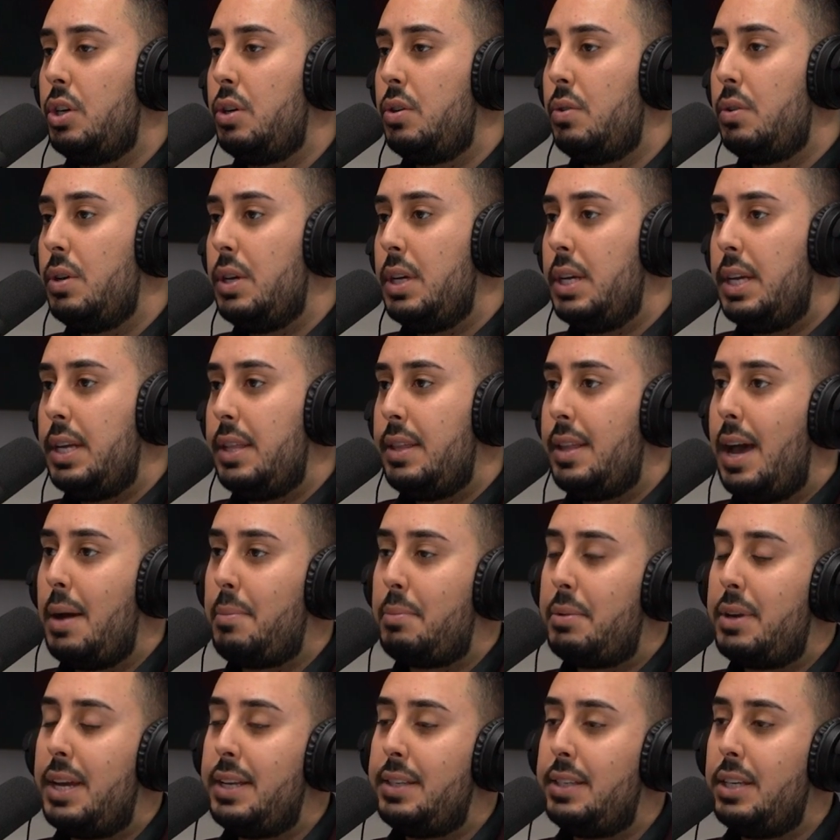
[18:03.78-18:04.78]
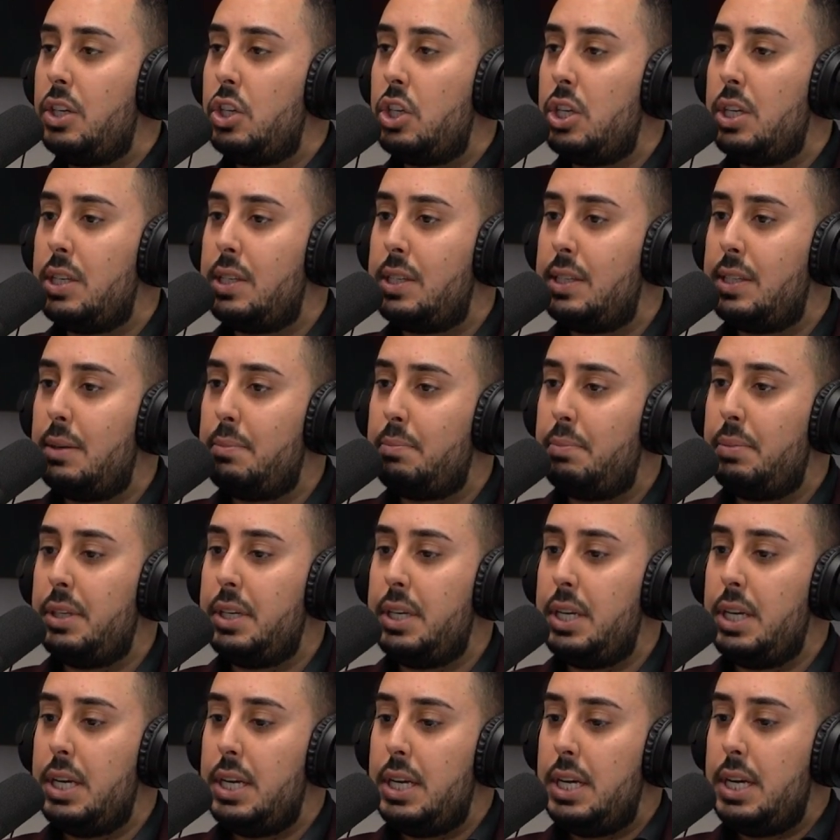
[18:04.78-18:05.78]
know, the amortization is
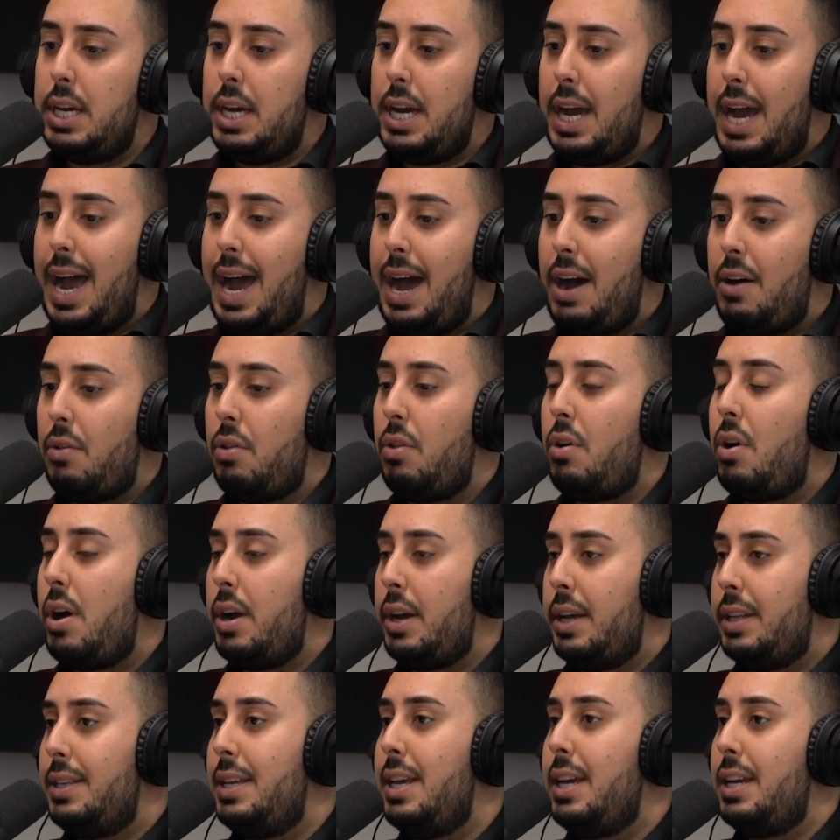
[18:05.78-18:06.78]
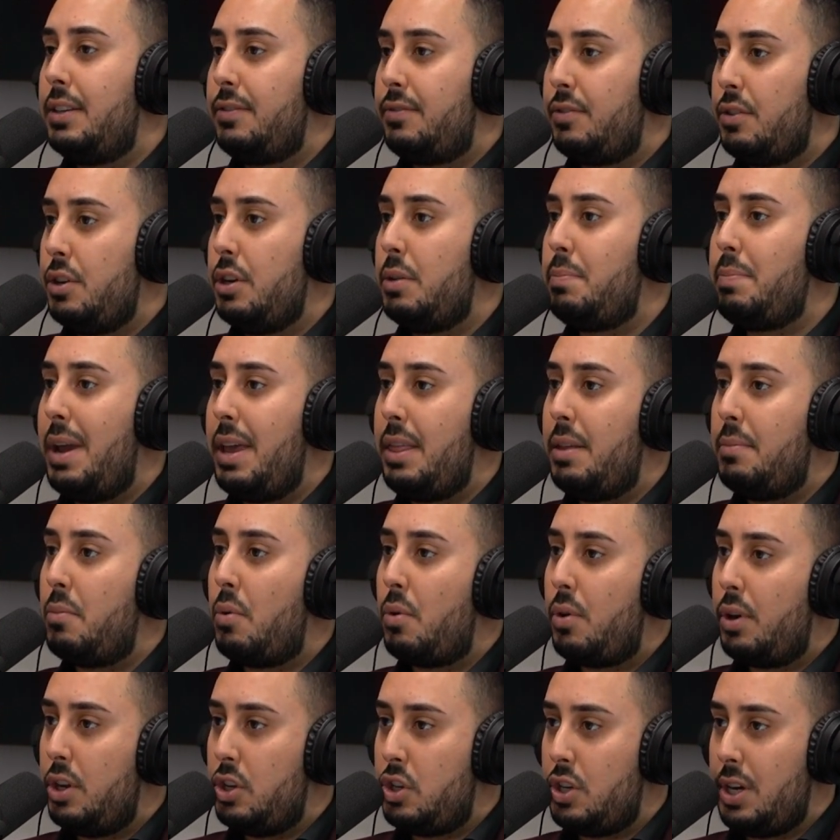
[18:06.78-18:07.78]
simply how long it takes for you to pay the
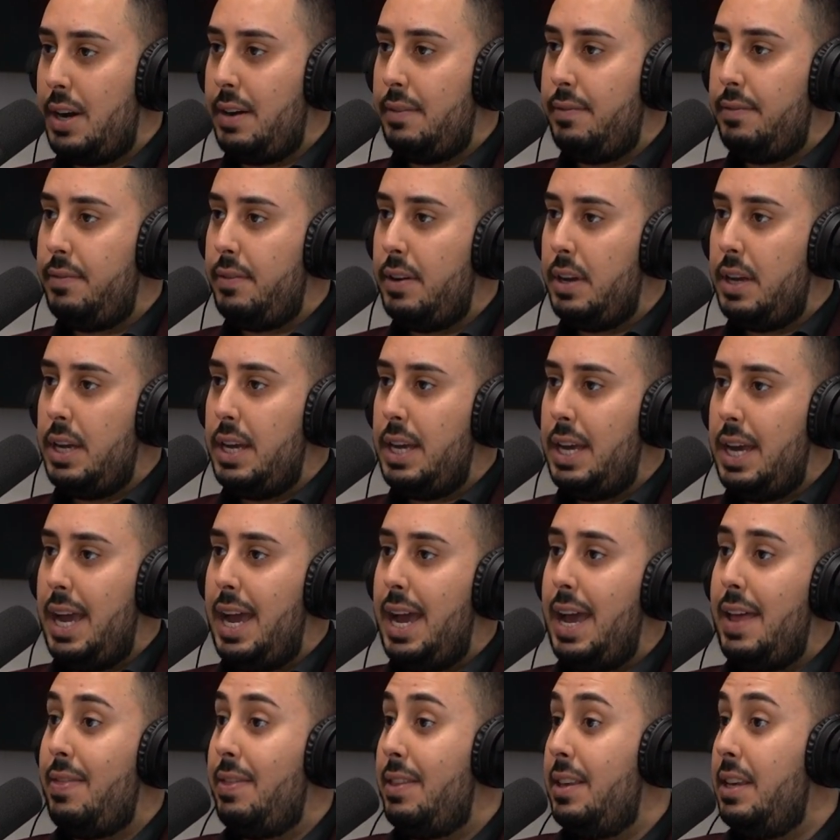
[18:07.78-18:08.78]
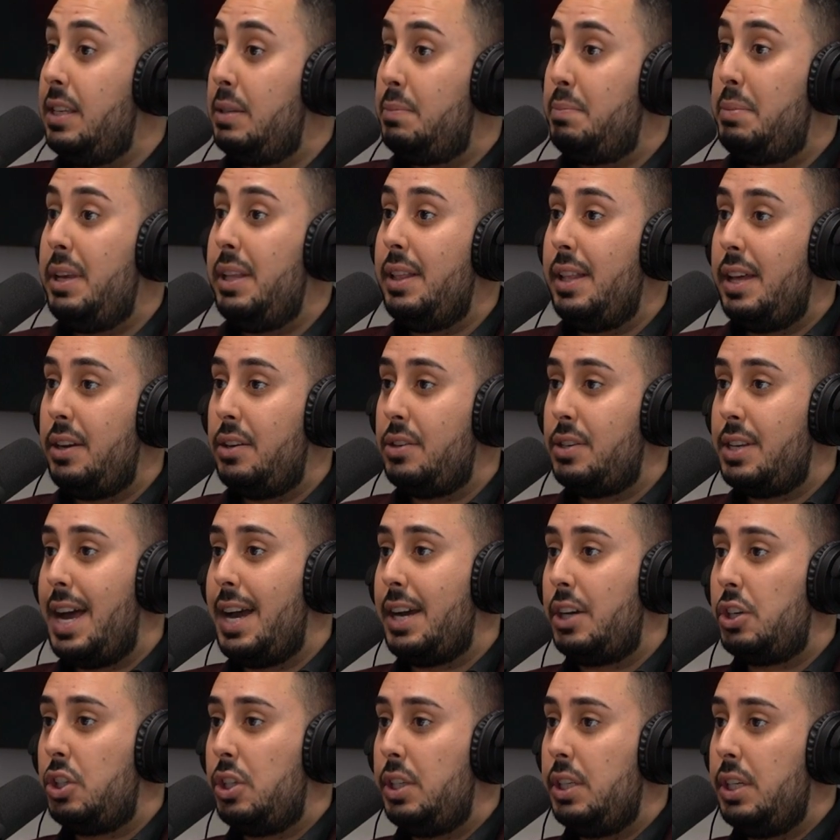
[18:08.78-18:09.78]
mortgage off. And these B lenders
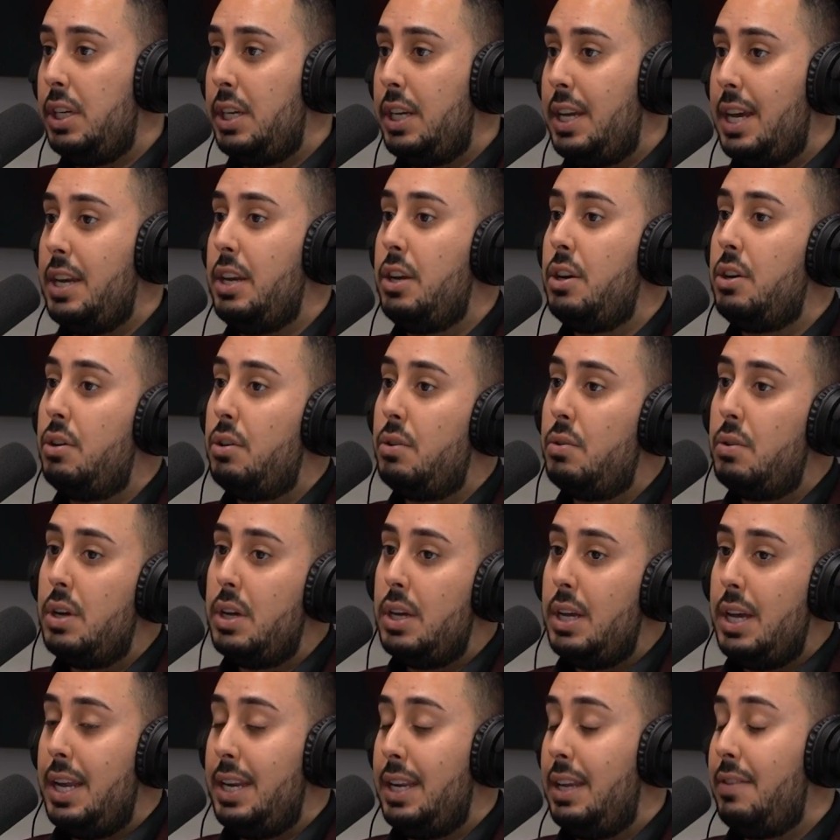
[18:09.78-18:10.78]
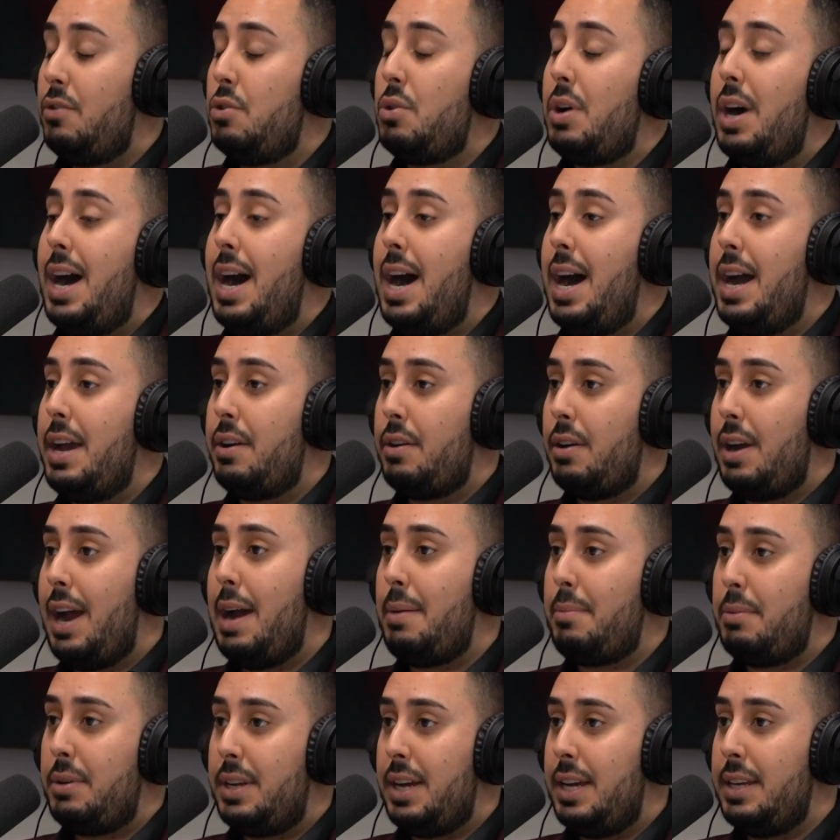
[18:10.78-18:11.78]
actually can go and give you a higher
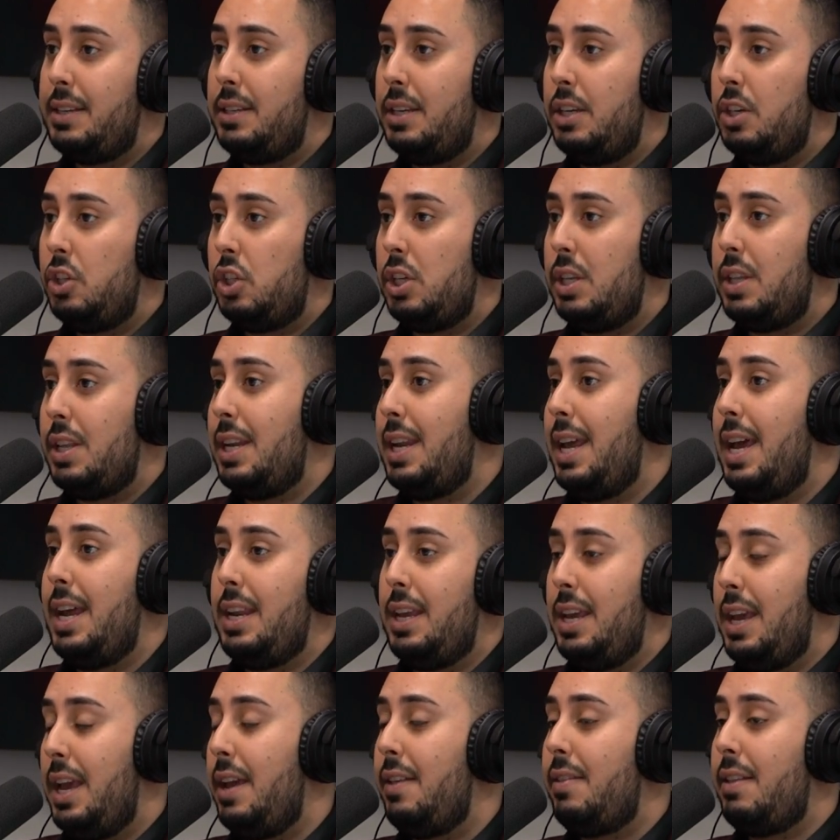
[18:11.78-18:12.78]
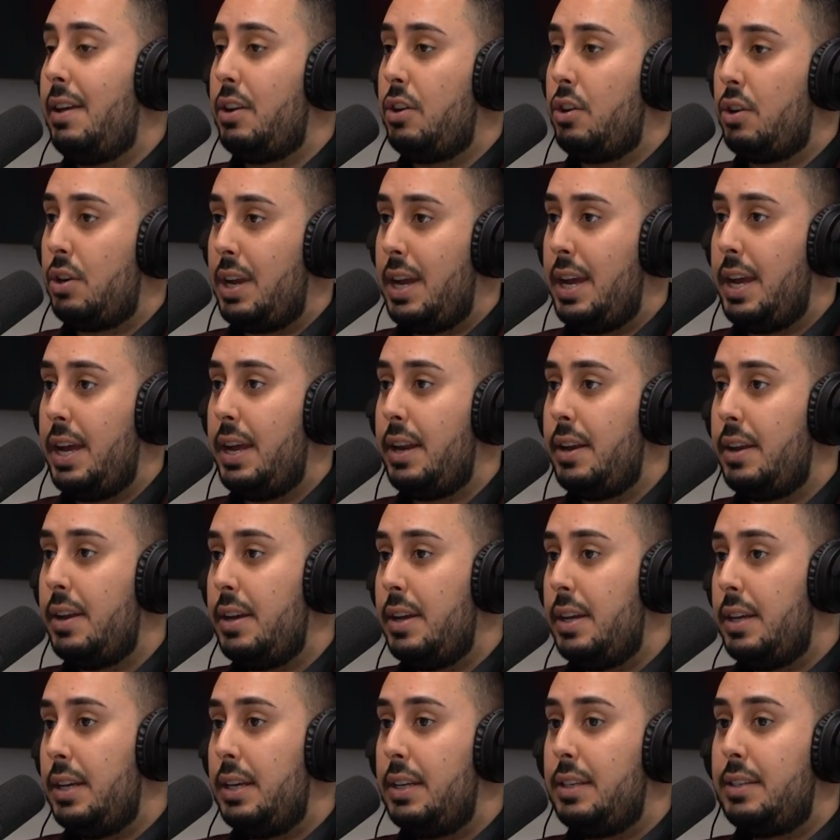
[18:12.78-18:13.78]
amortization than any A lender can.
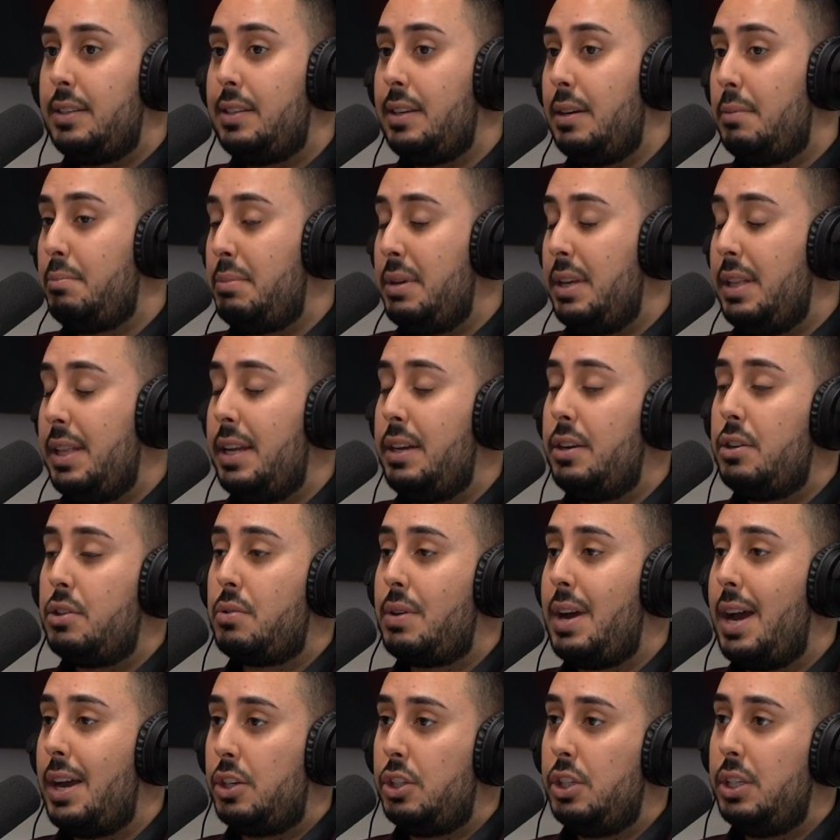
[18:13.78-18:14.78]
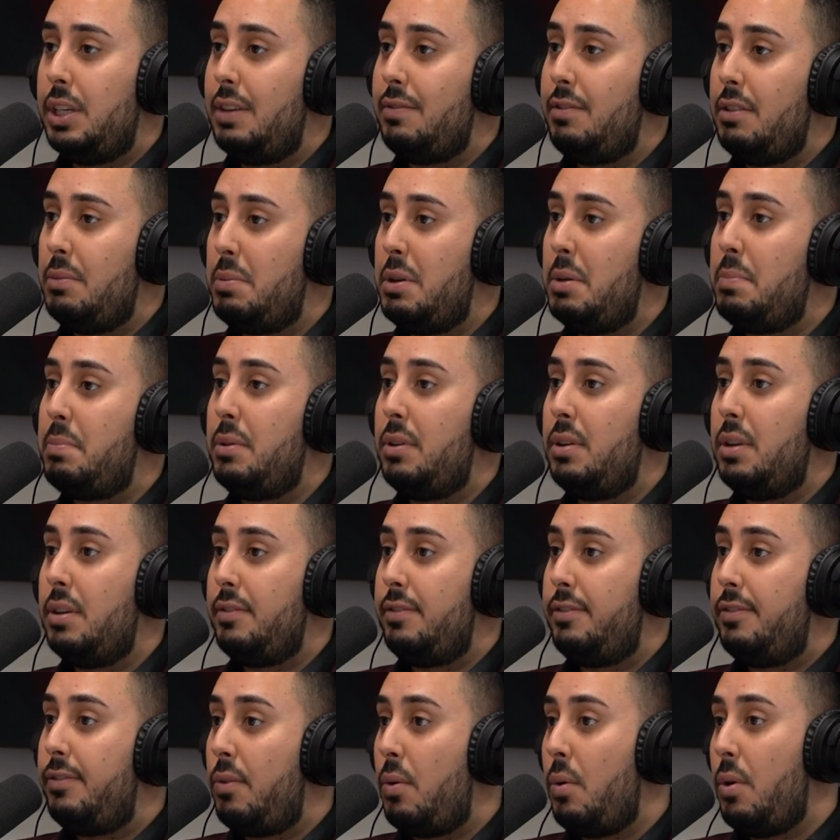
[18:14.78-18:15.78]
Some B lenders are actually giving people
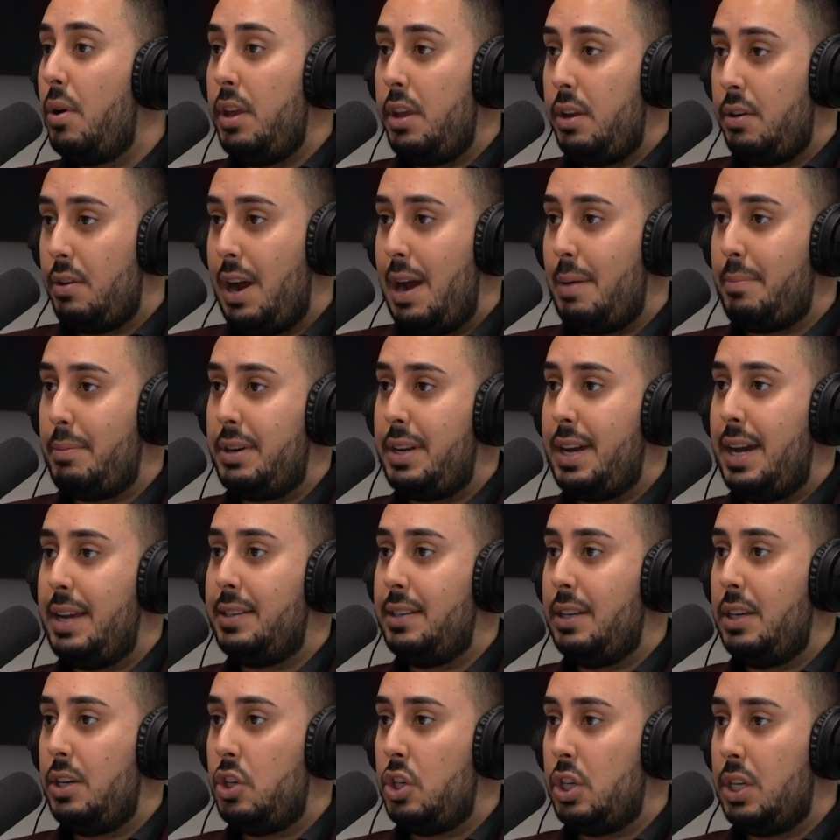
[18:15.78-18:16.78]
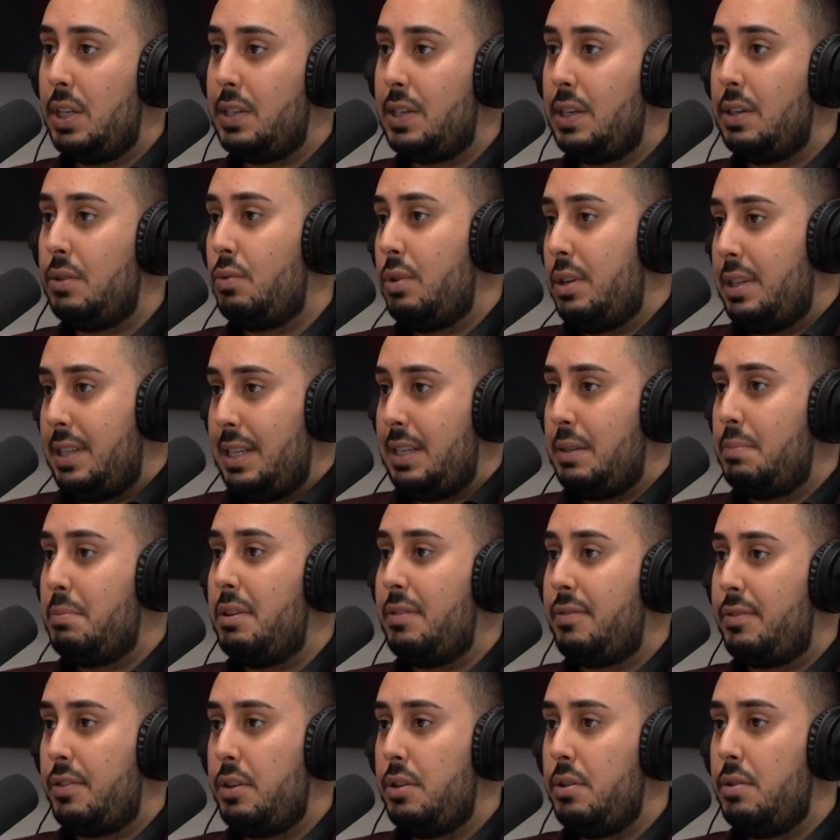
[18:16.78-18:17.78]
40-year amortizations. And what does this
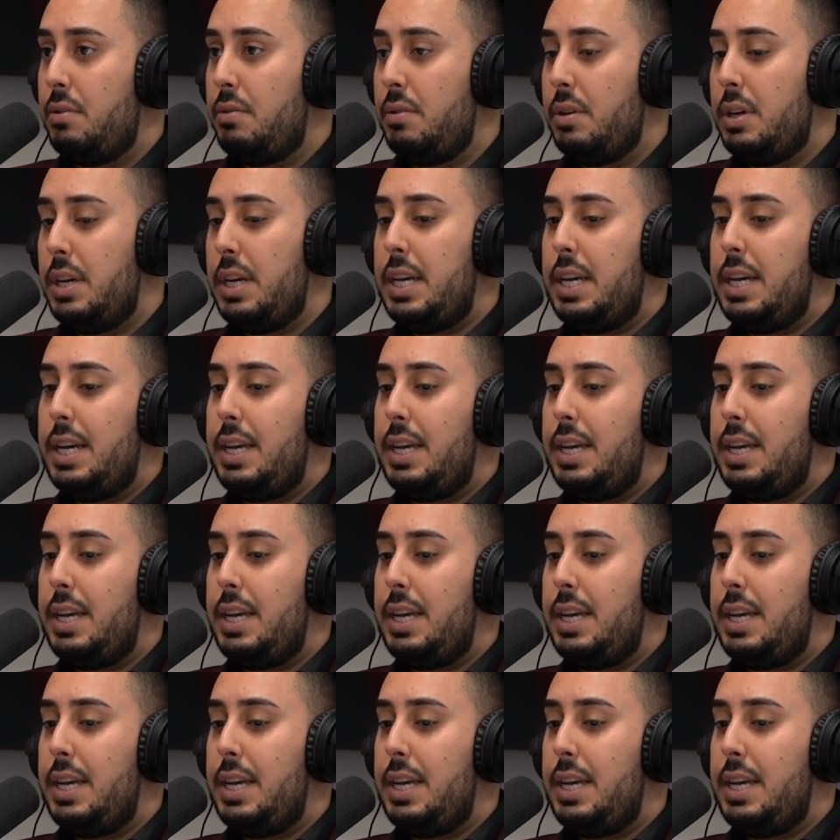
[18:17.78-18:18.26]
mean for you?